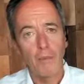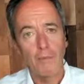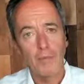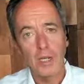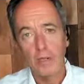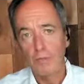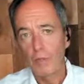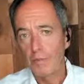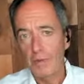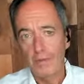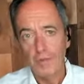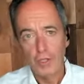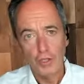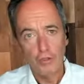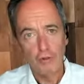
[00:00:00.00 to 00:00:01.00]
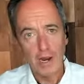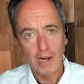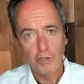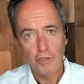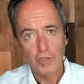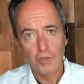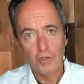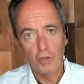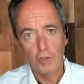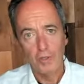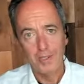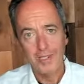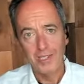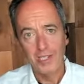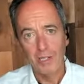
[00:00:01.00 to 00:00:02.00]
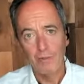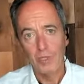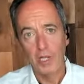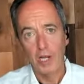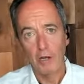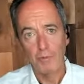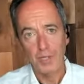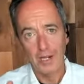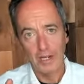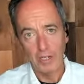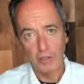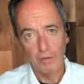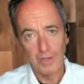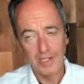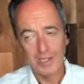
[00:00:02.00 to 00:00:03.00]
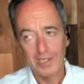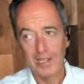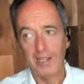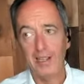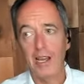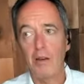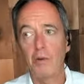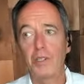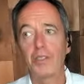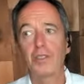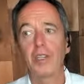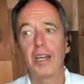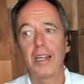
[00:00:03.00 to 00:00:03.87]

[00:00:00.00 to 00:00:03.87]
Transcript: a minimum of distractions certainly seems to help to increase the allowance,